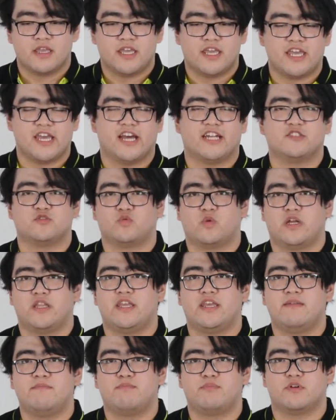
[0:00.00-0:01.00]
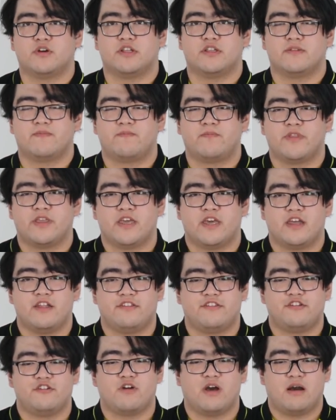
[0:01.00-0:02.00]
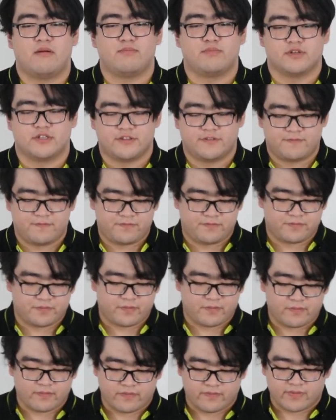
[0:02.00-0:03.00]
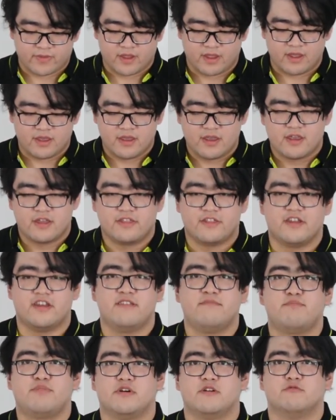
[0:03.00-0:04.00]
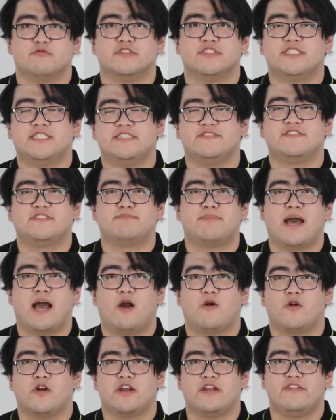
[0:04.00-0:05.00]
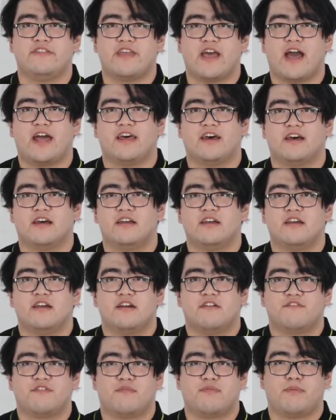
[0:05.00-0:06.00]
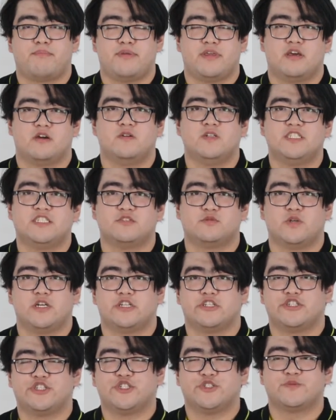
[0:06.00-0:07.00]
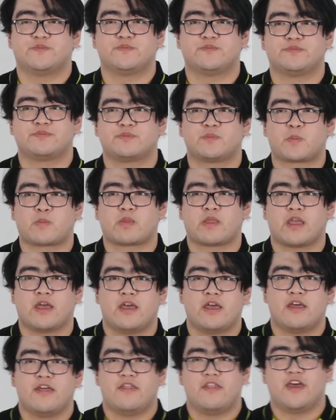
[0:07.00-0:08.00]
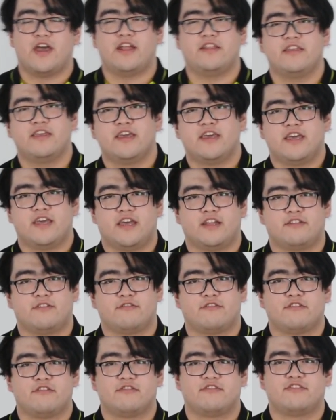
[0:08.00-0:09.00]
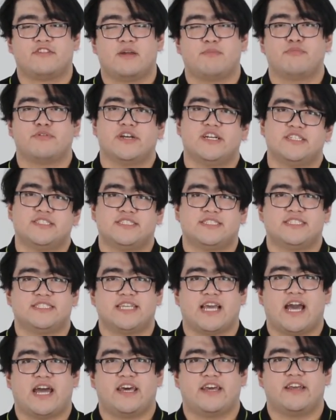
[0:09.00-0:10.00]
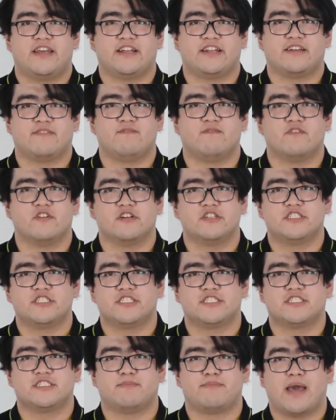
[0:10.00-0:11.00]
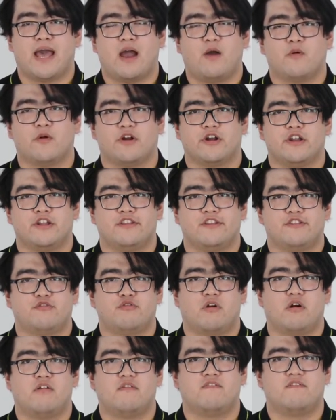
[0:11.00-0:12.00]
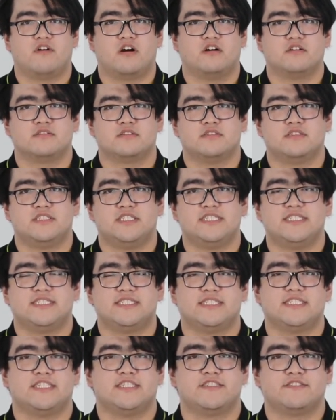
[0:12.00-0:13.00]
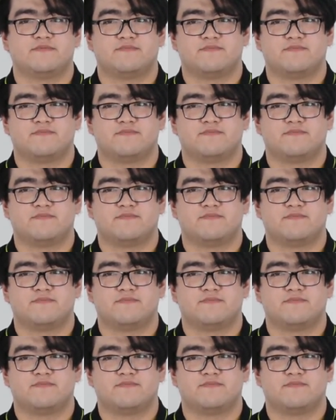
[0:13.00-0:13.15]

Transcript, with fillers: He has one input and two output. The input receives power and data from the PoE switch. Then it separates the data and converts the power into 12 volt DC.